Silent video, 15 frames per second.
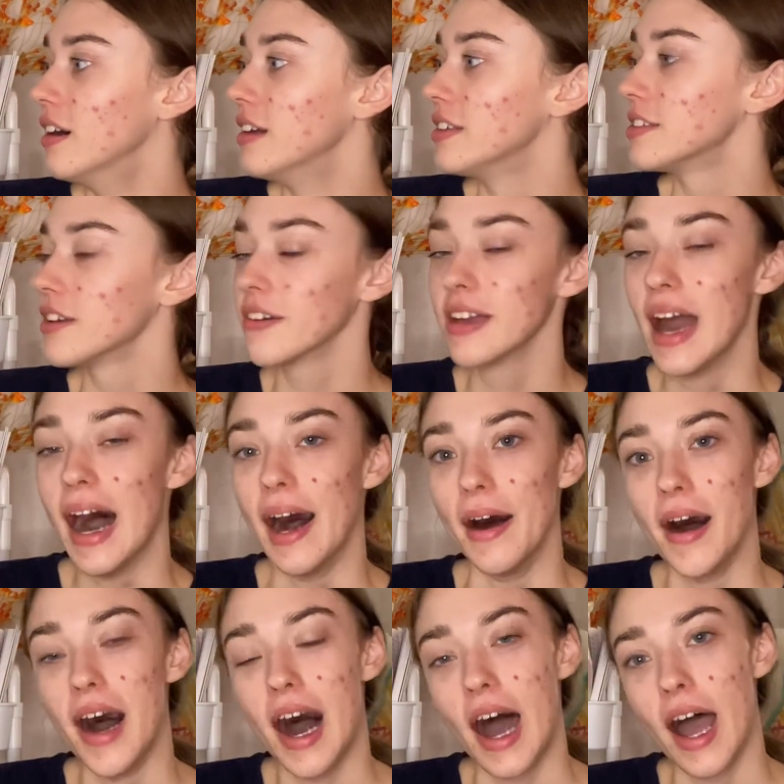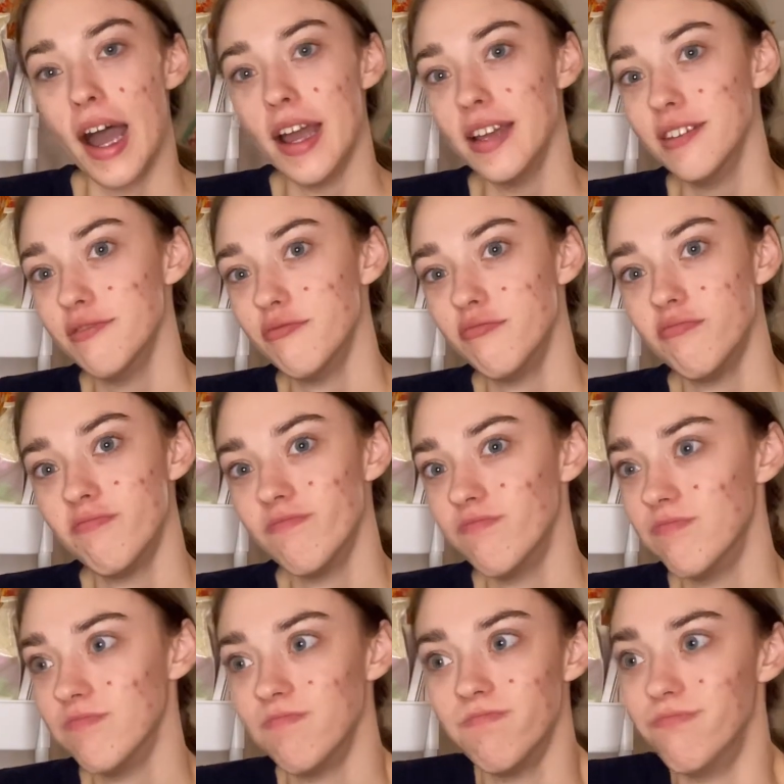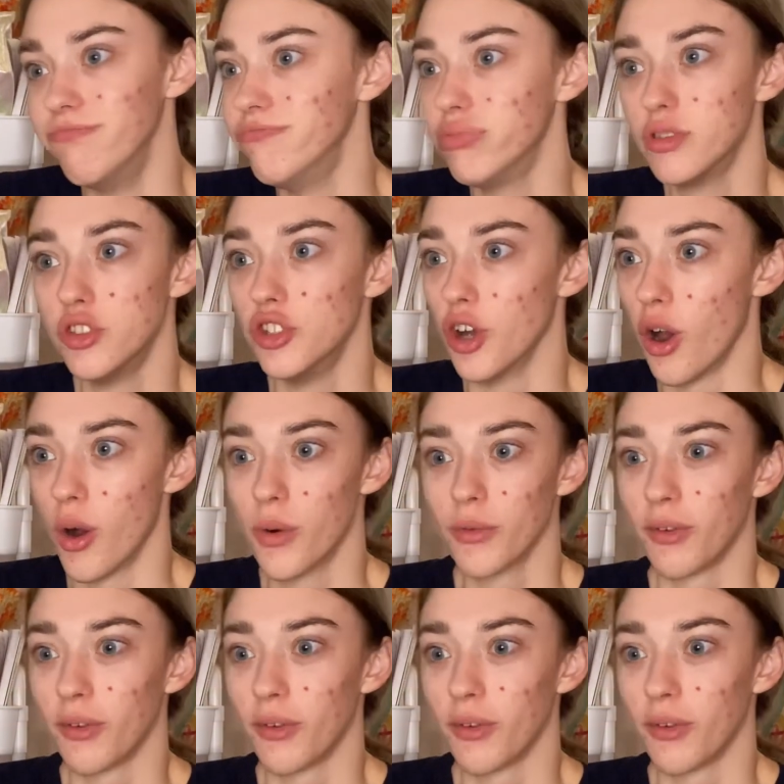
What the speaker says: So yeah, I don't